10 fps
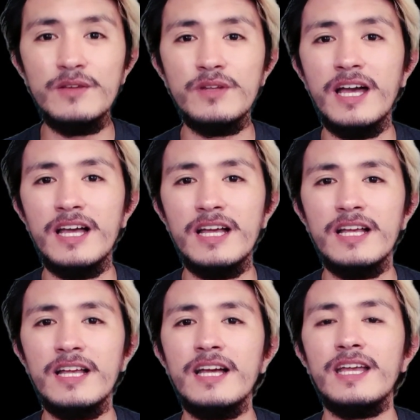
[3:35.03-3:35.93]
na
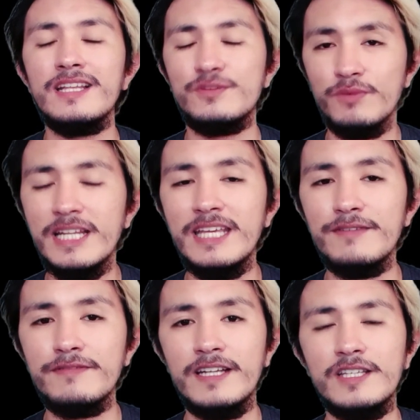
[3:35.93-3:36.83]
it's really
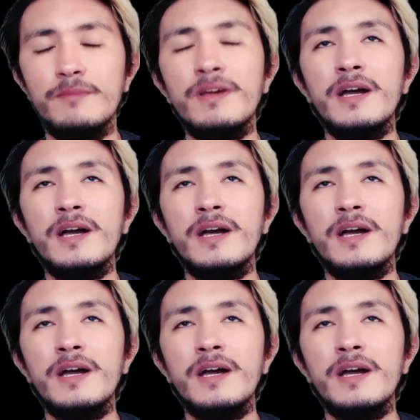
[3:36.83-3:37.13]
effective.